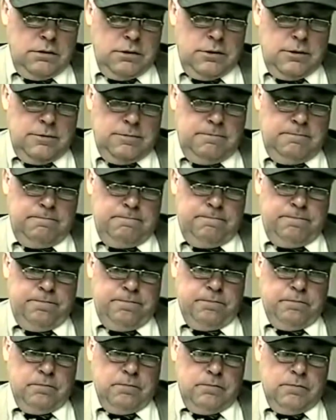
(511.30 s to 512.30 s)
Um,
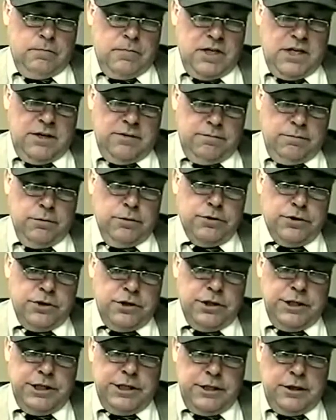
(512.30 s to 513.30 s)
I
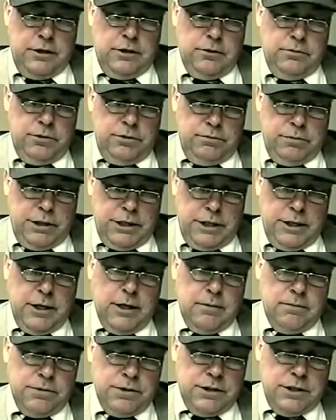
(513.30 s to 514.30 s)
personally held them in my
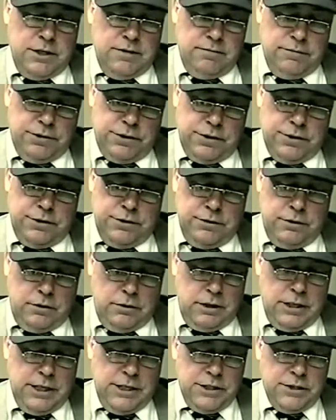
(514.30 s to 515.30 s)
arms, and i listened to
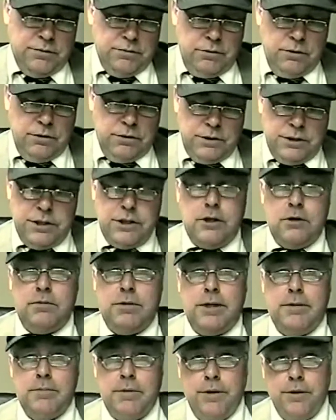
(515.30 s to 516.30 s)
their last words. Tell
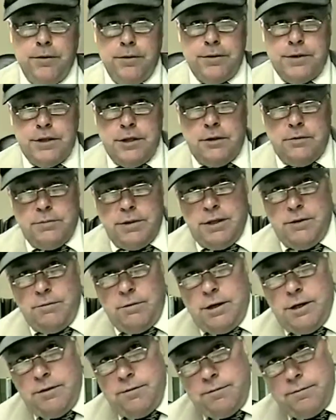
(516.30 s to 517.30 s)
my mother, tell my
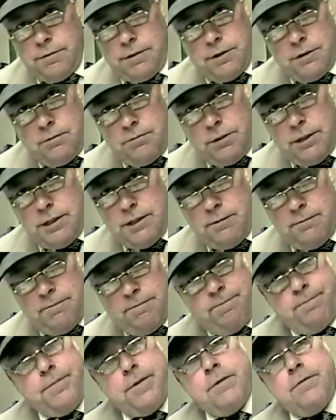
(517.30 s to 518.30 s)
wife, tell my
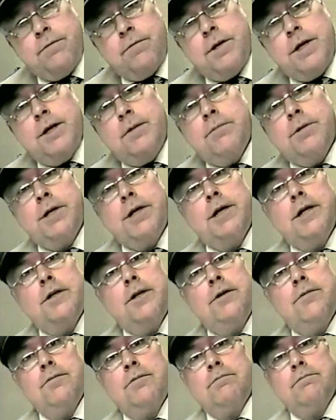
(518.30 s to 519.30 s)
family I
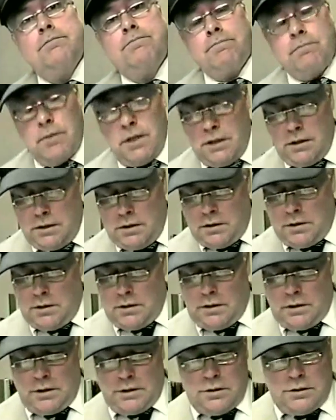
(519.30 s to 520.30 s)
love them.
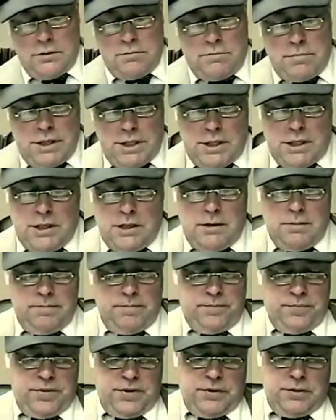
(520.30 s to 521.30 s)
And to me,
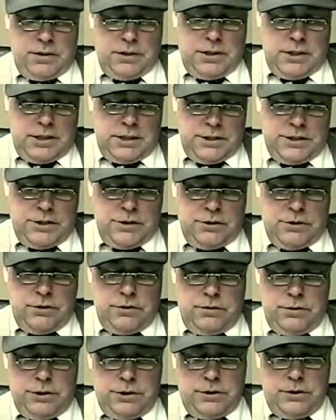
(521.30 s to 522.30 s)
the
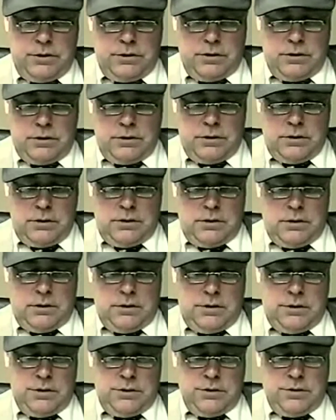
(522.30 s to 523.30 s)
Constitution
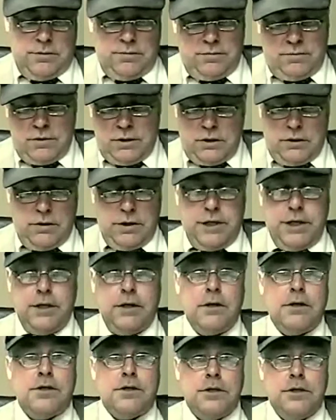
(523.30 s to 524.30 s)
is a
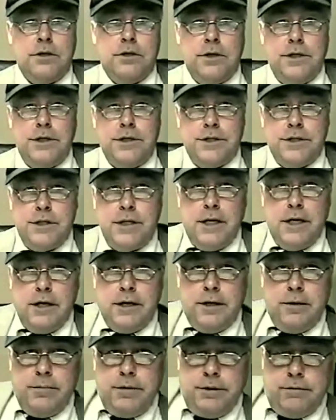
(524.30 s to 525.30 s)
very serious
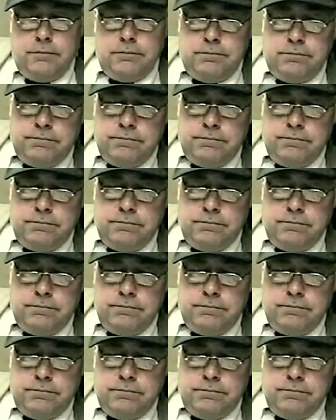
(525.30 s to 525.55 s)
document,